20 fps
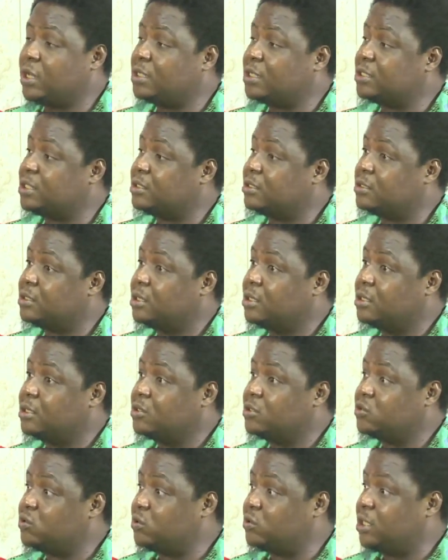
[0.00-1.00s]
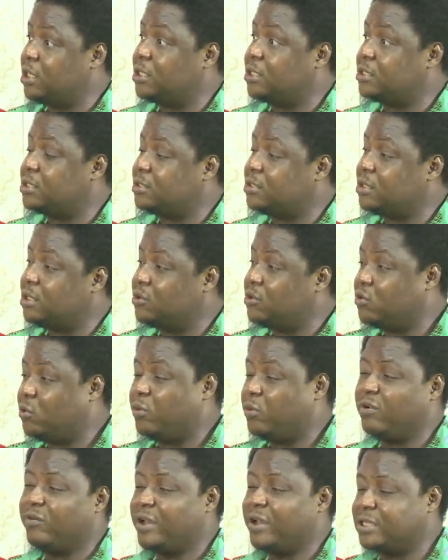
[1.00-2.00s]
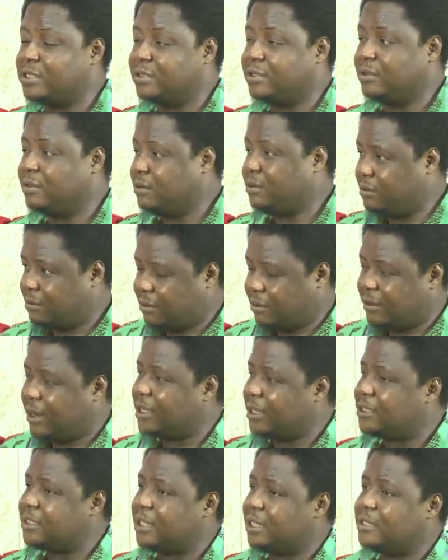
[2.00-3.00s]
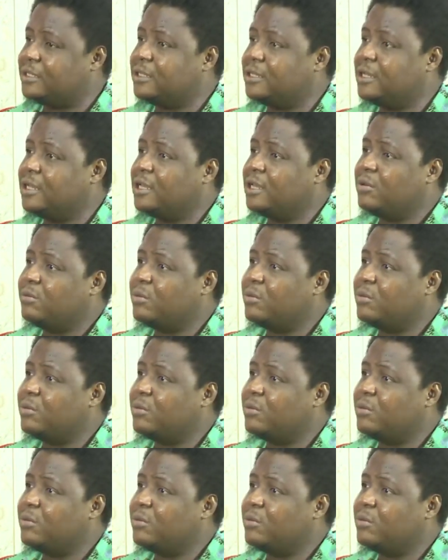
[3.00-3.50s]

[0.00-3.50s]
to date into poverty, granted. But that's not